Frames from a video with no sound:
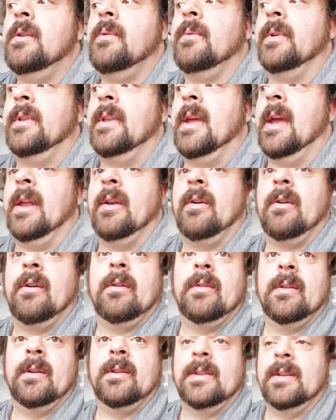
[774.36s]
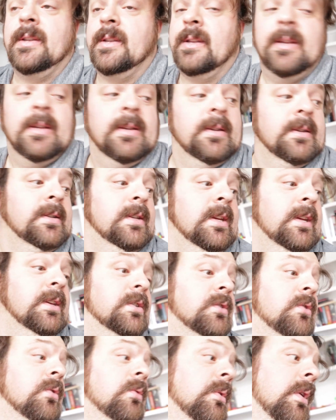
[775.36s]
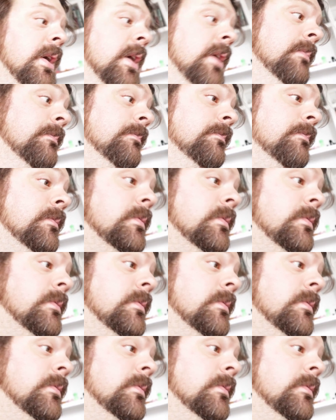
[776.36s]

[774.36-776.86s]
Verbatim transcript: retainer, or the Z screw nut.